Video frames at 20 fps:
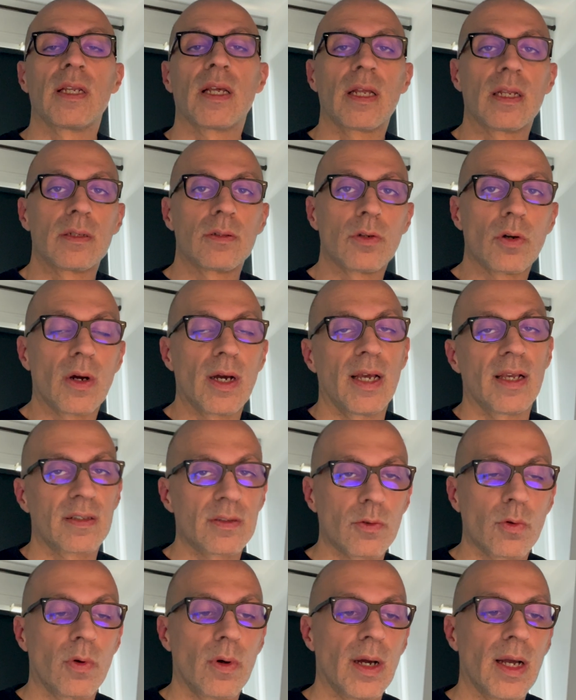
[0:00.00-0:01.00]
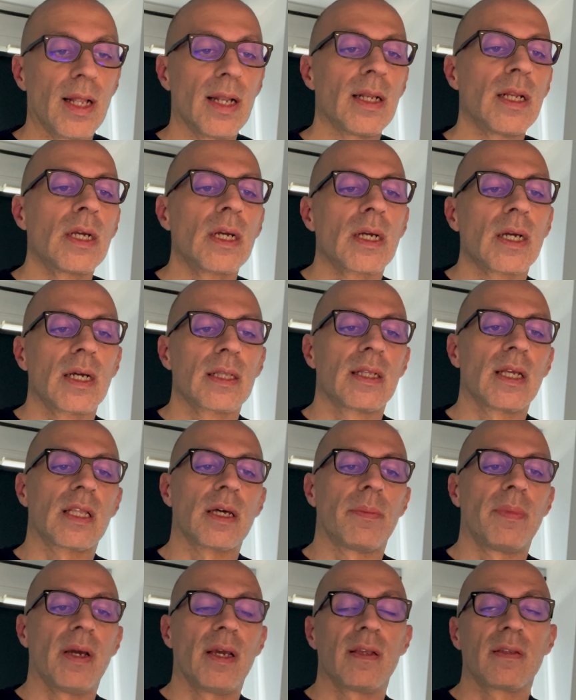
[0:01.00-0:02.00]
a NoSQL
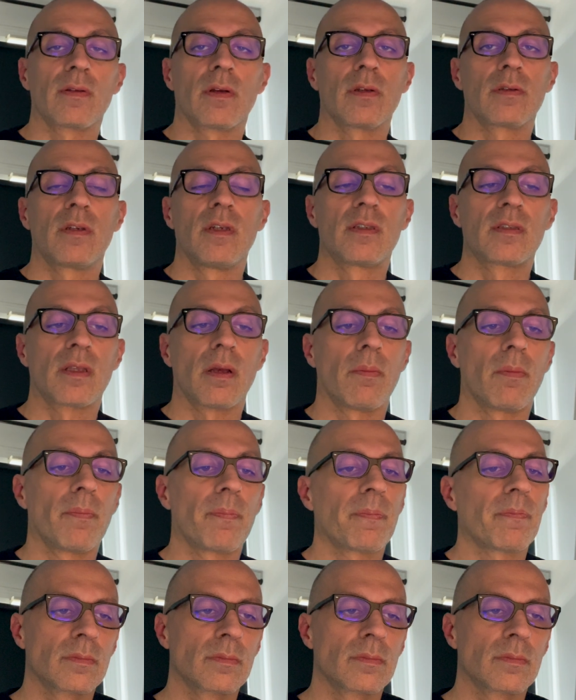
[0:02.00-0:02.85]
database system.